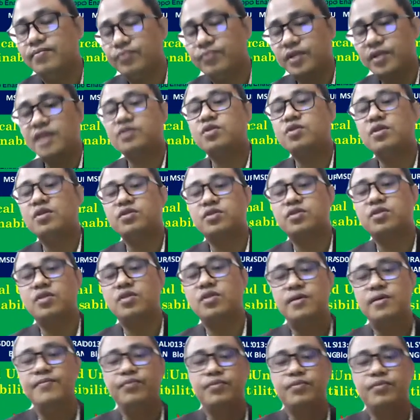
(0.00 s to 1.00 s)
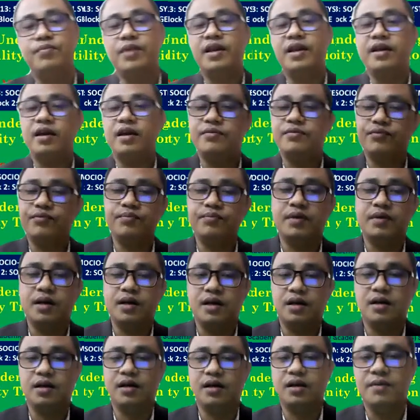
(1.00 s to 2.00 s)
That's also very
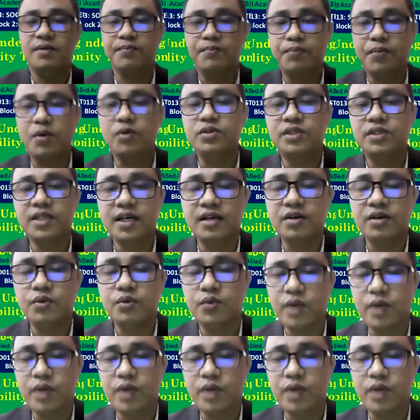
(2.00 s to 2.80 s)
important.